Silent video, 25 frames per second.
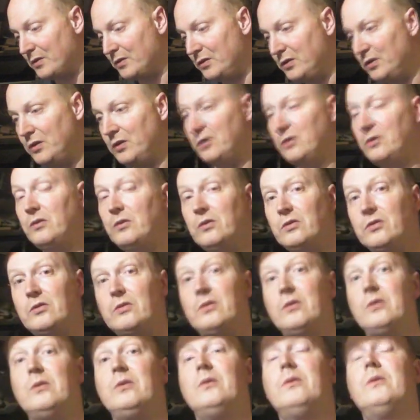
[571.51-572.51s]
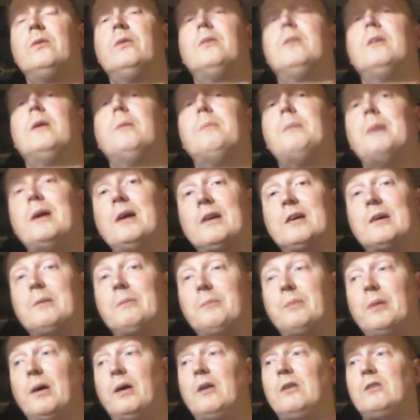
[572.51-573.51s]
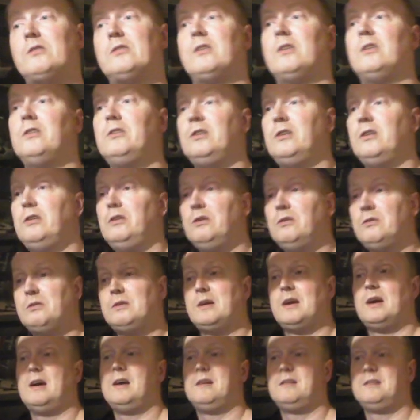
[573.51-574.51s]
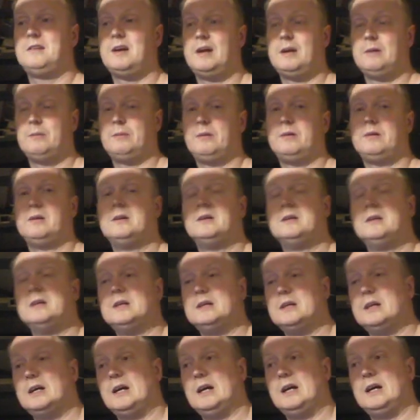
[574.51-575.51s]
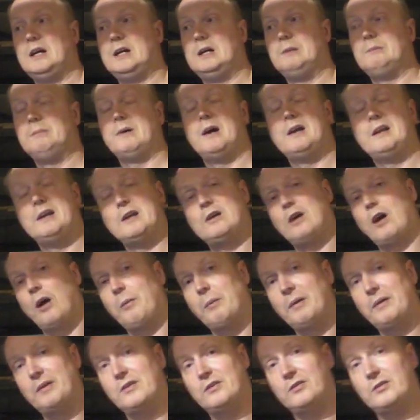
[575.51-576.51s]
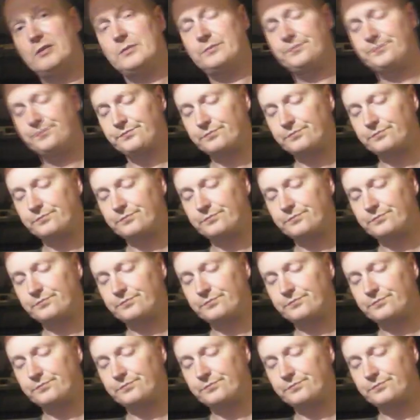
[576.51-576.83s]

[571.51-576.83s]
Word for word: use American balls on your UK table. Um, any comments,